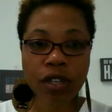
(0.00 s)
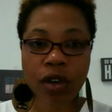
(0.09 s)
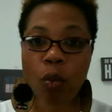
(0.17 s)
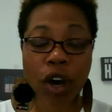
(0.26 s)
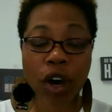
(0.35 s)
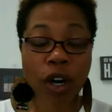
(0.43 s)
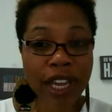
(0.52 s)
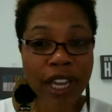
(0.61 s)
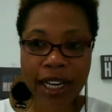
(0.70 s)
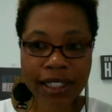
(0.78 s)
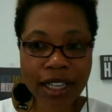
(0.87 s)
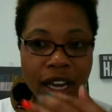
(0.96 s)
1 week at a
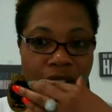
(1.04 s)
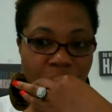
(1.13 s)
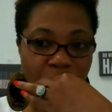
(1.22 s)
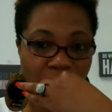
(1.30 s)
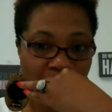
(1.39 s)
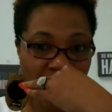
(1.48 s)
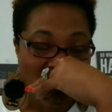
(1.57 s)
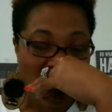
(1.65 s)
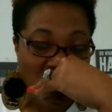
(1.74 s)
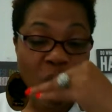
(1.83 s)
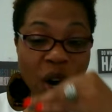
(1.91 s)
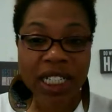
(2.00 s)
time,
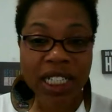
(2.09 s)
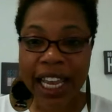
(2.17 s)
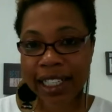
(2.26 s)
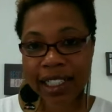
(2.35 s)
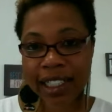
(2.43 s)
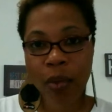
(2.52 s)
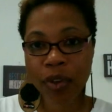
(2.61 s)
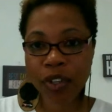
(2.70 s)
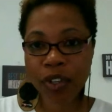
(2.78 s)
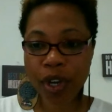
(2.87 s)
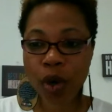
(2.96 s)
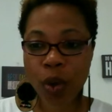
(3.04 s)
1 day at a time with
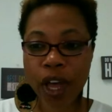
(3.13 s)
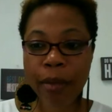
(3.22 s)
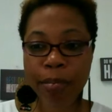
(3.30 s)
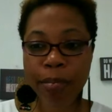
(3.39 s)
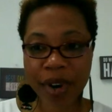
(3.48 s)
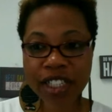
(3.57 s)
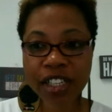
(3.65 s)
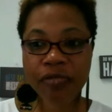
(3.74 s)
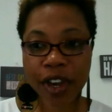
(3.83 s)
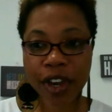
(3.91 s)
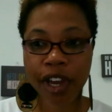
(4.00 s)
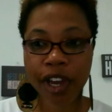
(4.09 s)
your goal. Embrace the
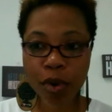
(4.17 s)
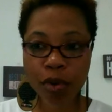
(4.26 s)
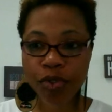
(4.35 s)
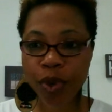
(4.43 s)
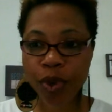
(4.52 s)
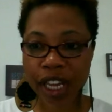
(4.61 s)
fear and move through